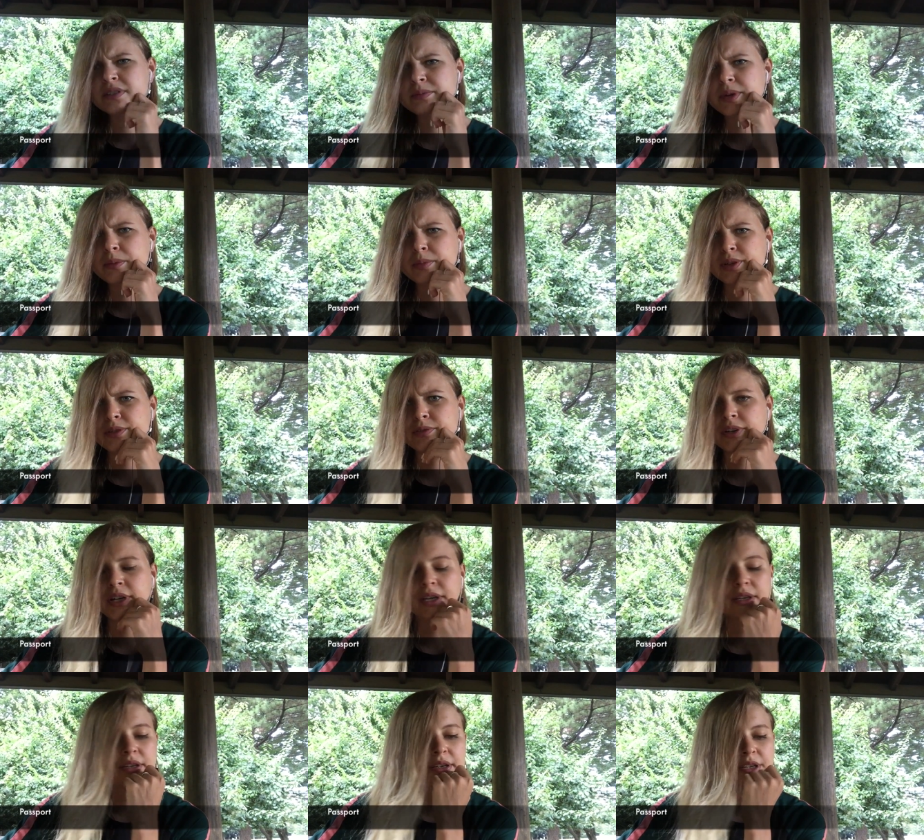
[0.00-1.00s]
remember if
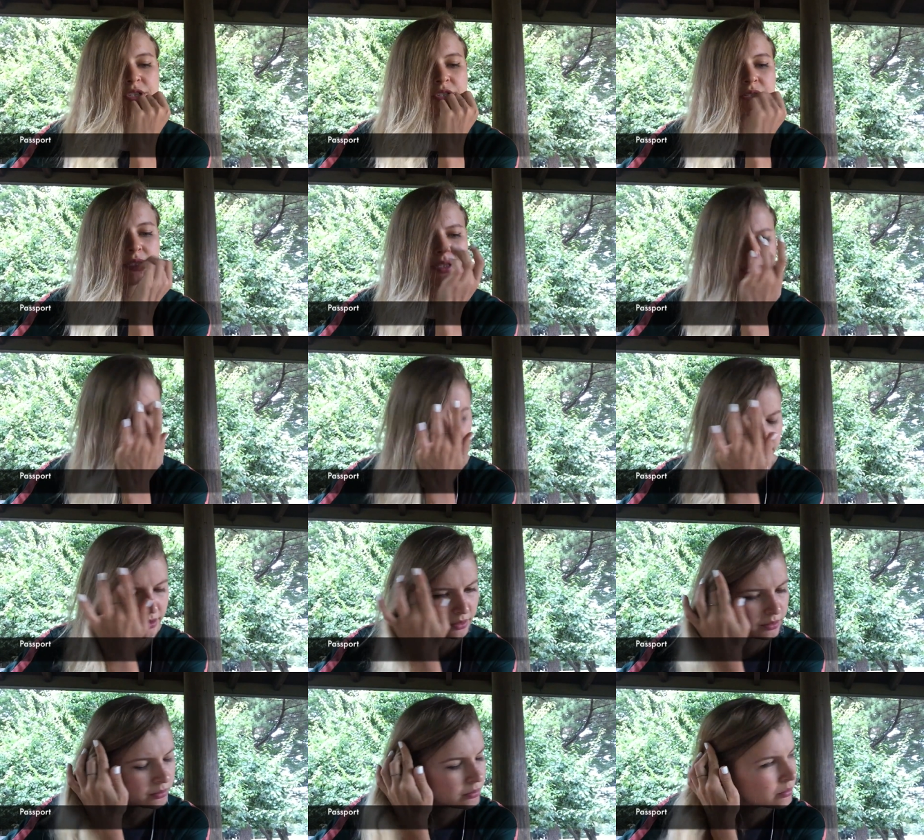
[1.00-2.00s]
I
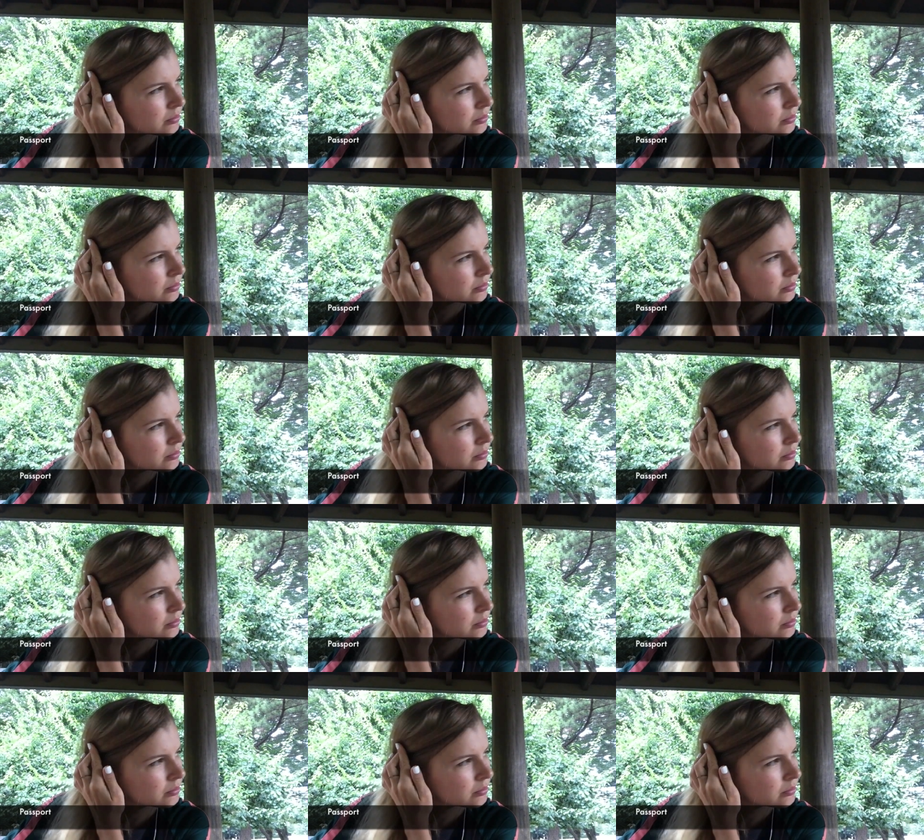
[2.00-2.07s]
actually,